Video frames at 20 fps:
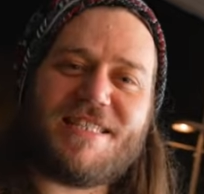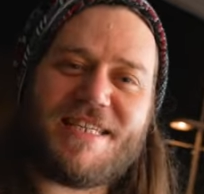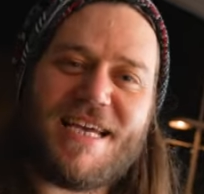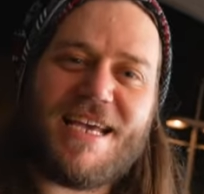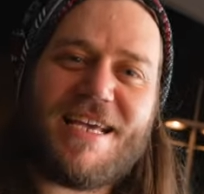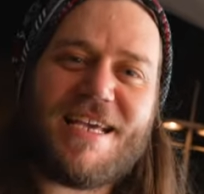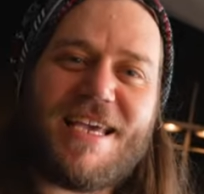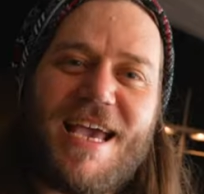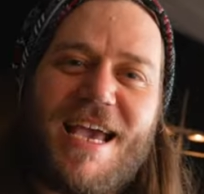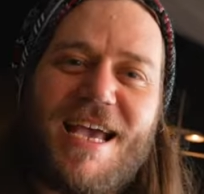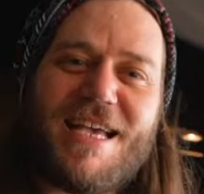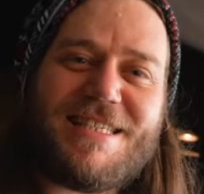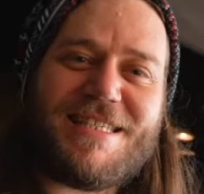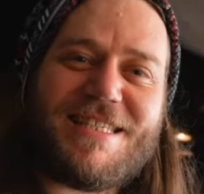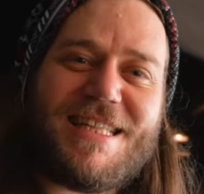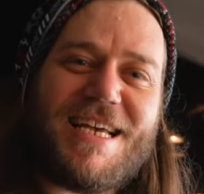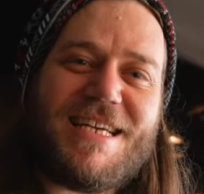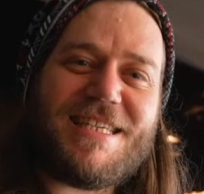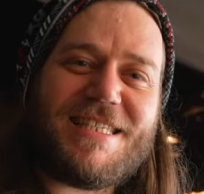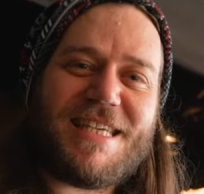take care,
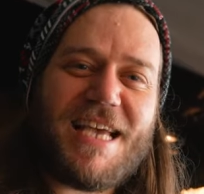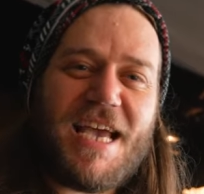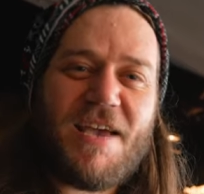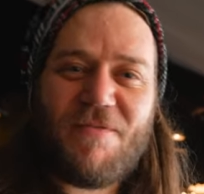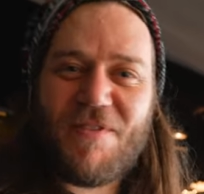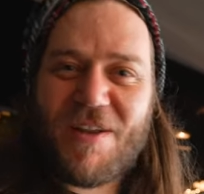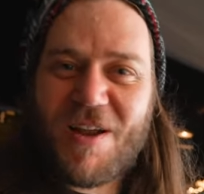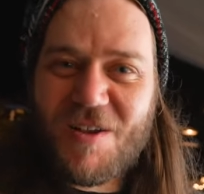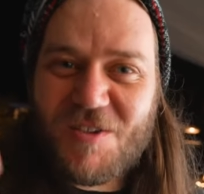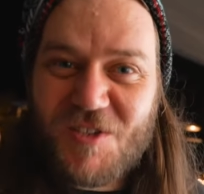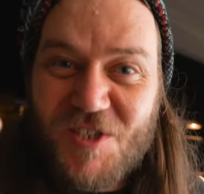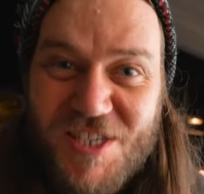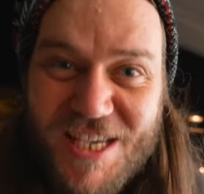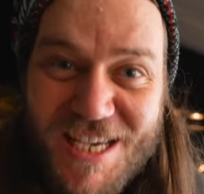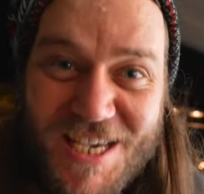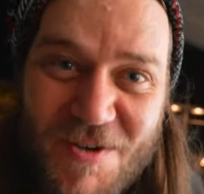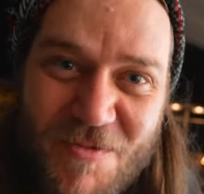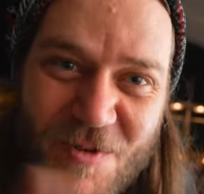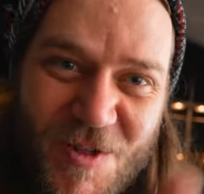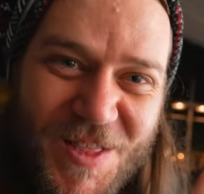stay safe, and I'll see
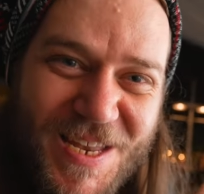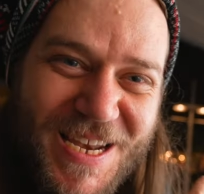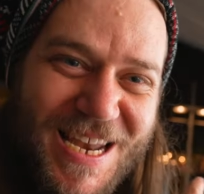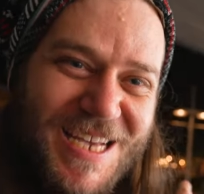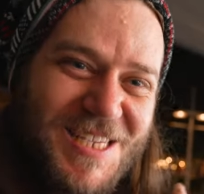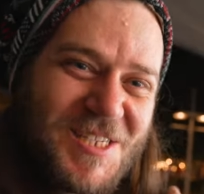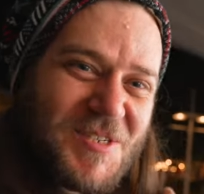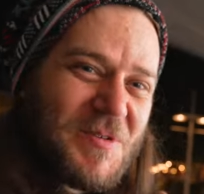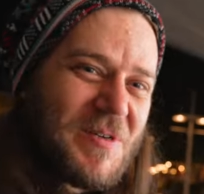you on the next